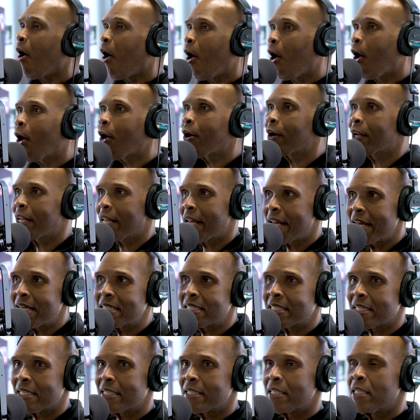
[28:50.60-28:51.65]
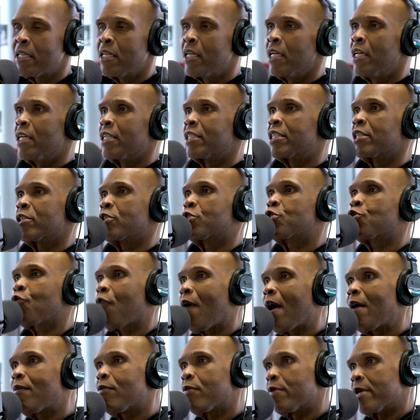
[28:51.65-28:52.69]
hard is it to
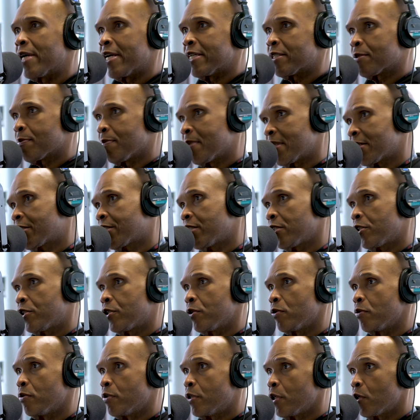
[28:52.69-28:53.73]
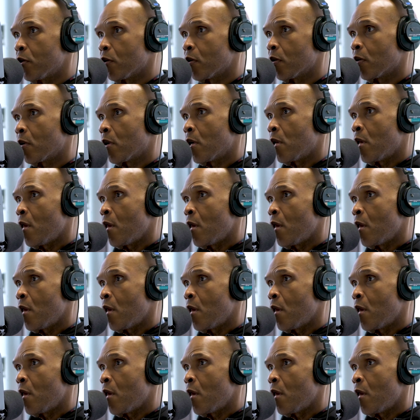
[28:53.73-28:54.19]
travel as much as you do?